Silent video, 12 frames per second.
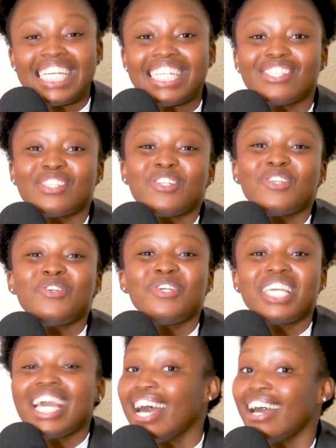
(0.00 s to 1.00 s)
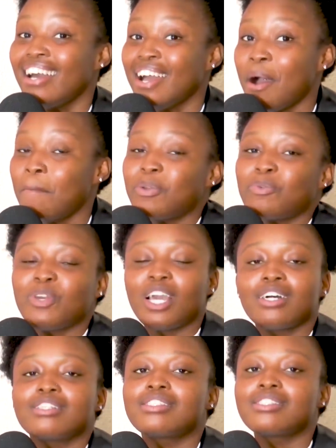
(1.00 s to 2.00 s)
It is a new year, but we
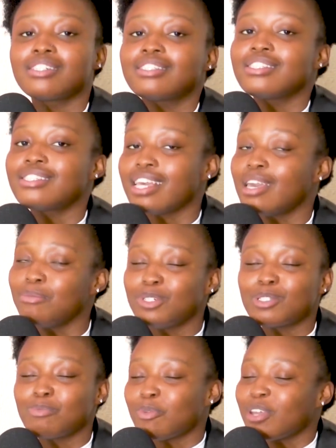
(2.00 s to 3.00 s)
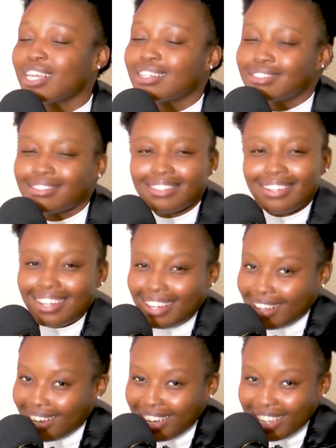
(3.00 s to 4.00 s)
are still the same, just bringing
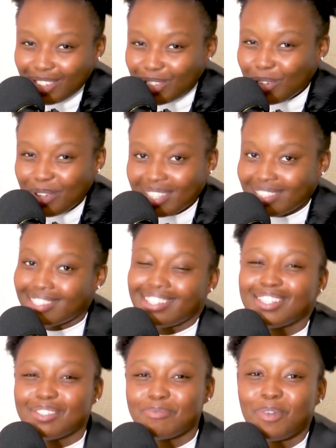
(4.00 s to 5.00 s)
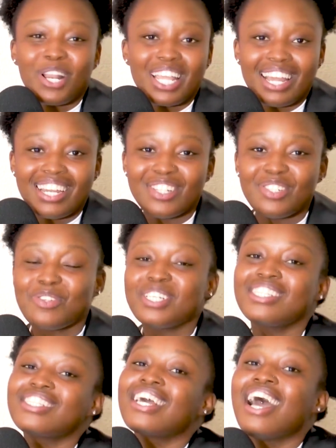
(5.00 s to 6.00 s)
a little twist, smolinyana
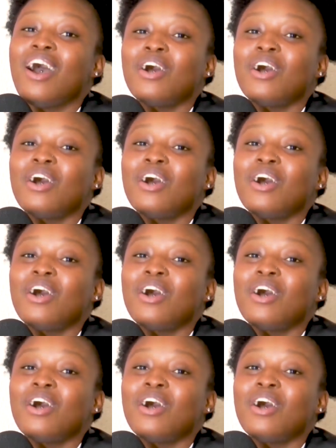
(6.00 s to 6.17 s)
twist.